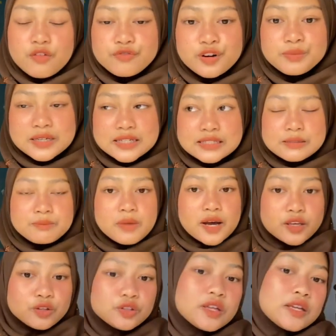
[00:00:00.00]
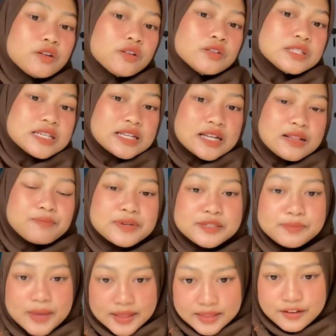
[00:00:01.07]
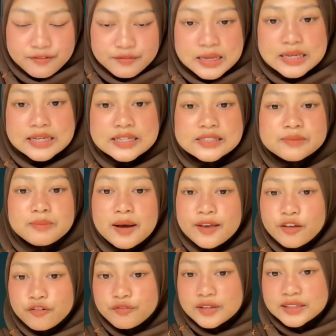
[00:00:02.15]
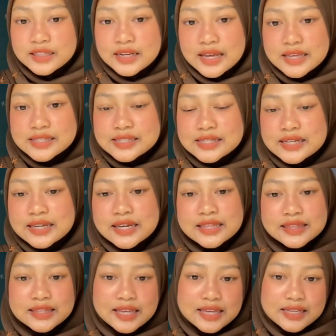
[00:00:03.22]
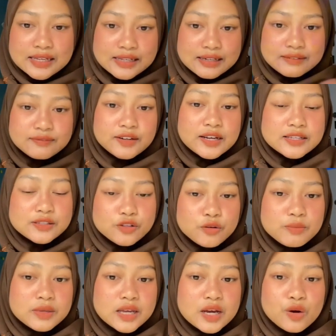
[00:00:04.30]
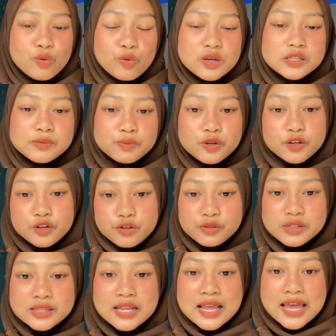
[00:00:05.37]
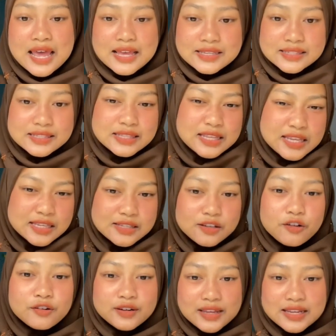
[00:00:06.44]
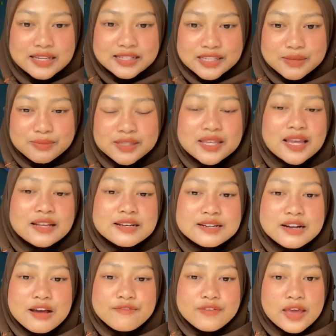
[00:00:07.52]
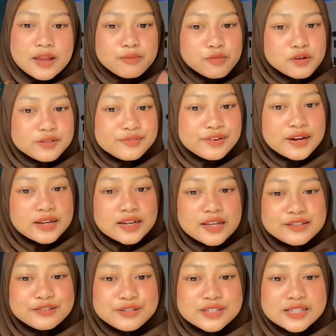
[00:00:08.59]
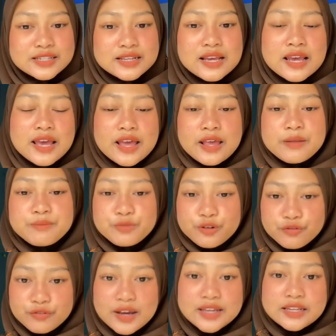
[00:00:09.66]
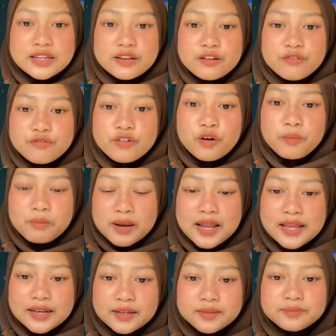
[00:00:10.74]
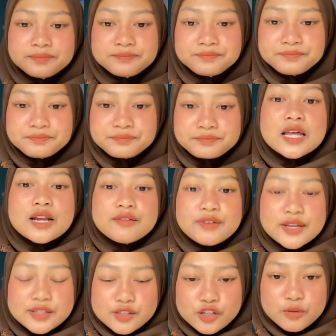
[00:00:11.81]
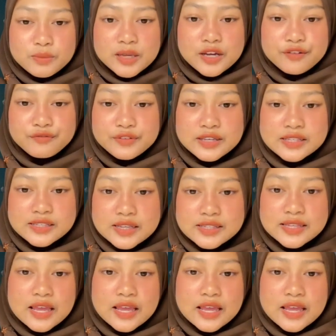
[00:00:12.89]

from a biotechnological perspective, a biofertilizer containing Rhizobia was produced as these organisms can drive atmospheric nitrogen and provide it for plant. Rhizobia fixes